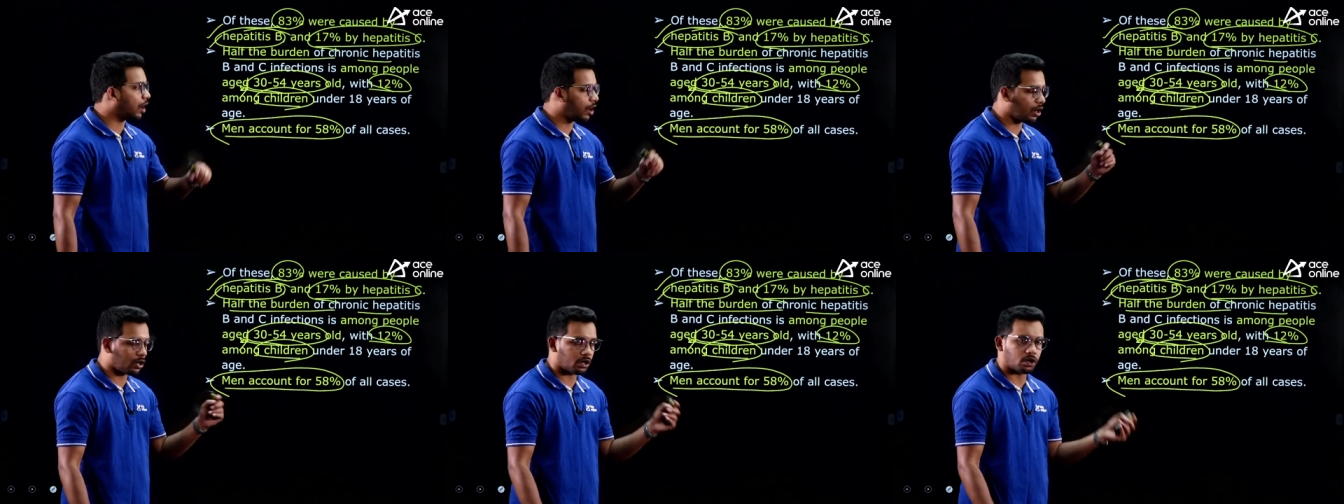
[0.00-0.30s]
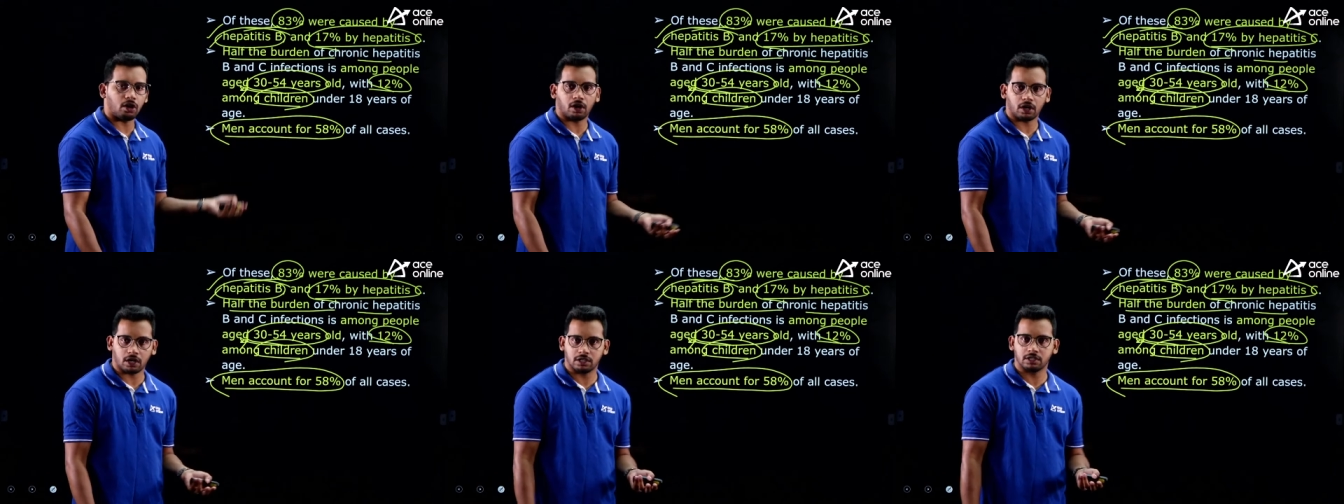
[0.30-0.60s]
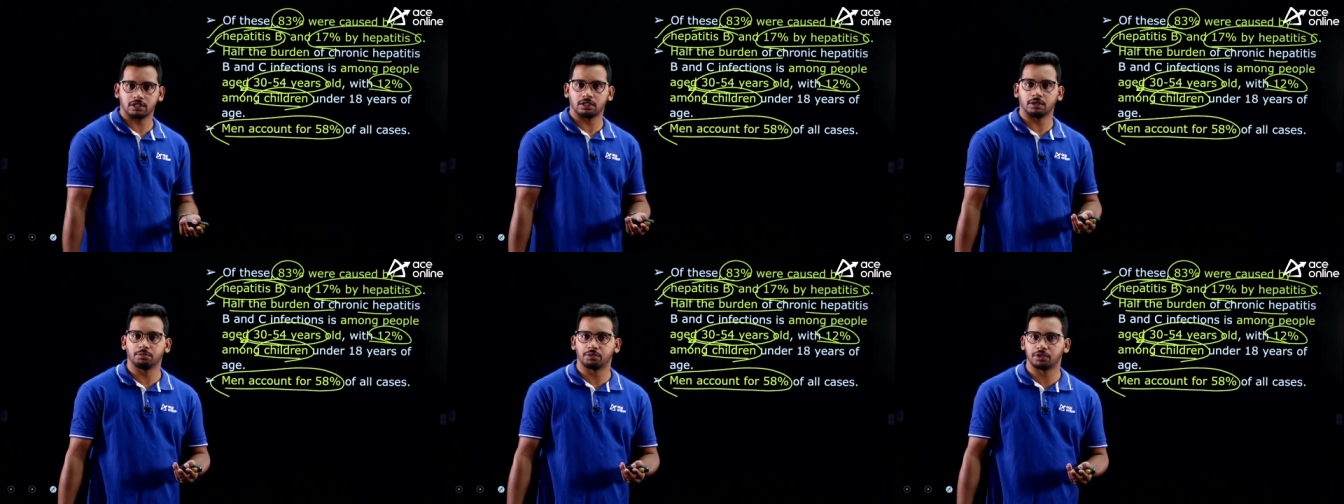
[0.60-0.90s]
alcohol
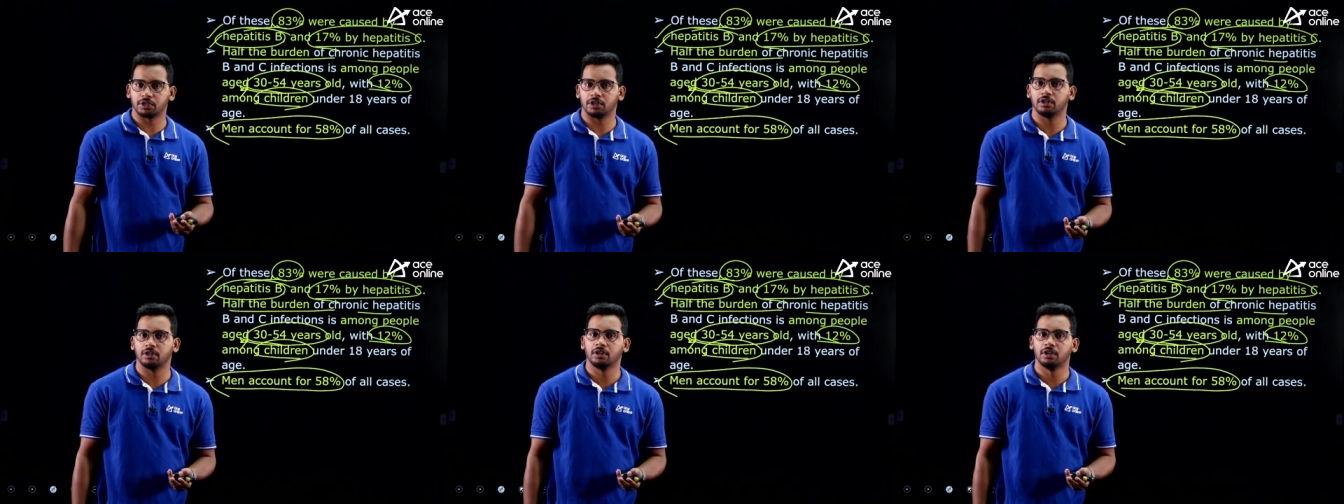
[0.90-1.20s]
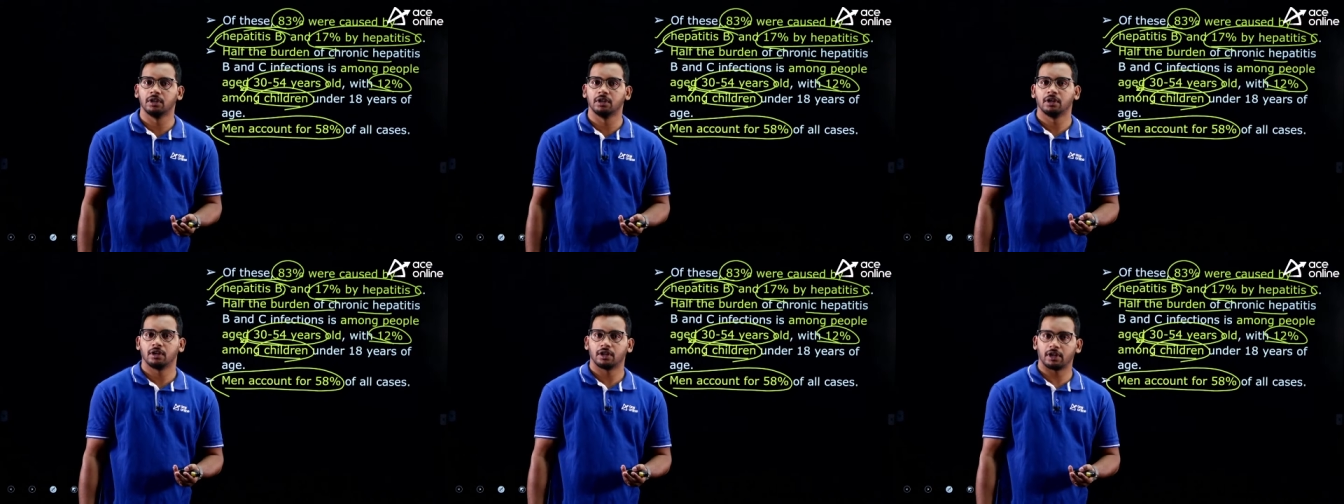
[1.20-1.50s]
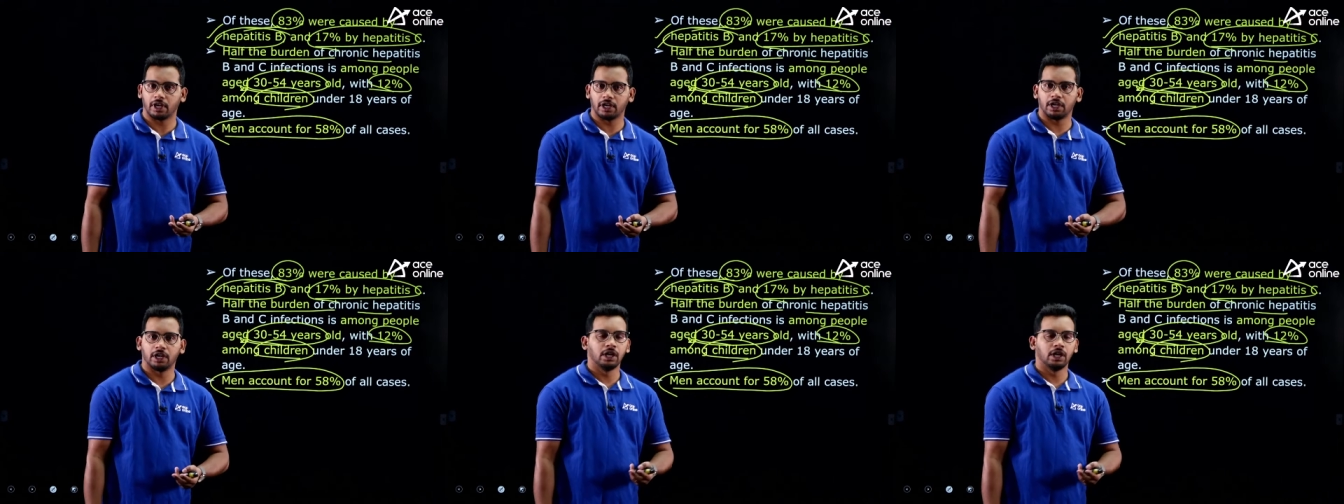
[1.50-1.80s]
consumption
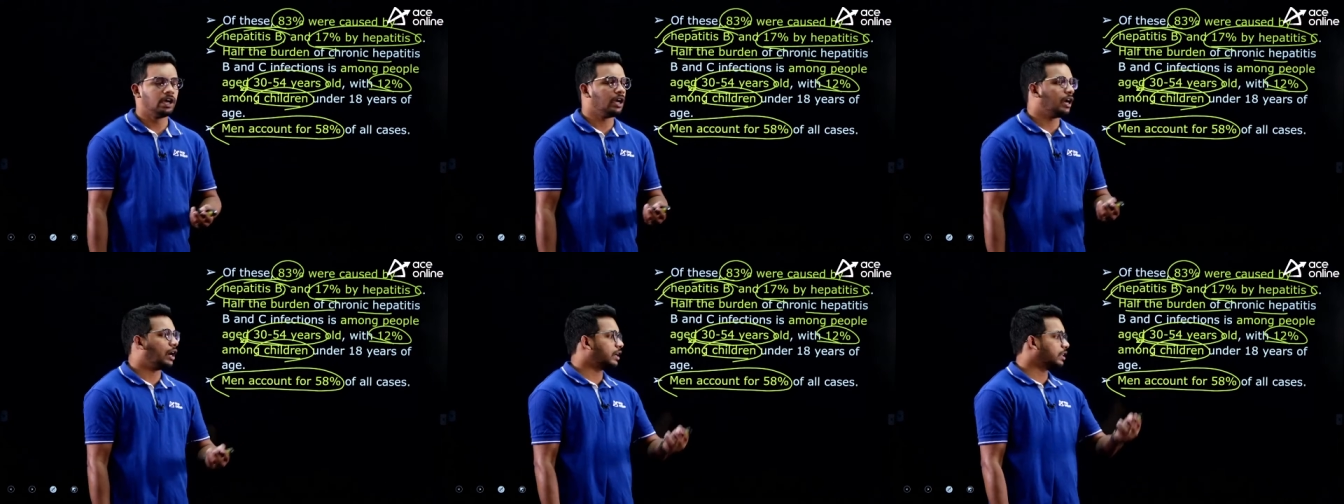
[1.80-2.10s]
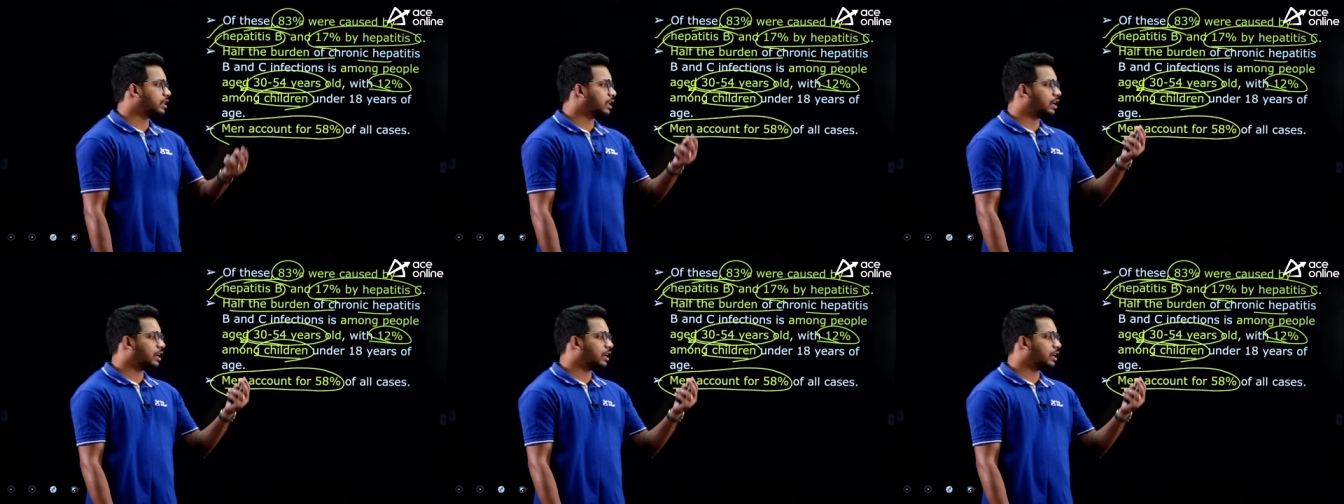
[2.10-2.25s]
right and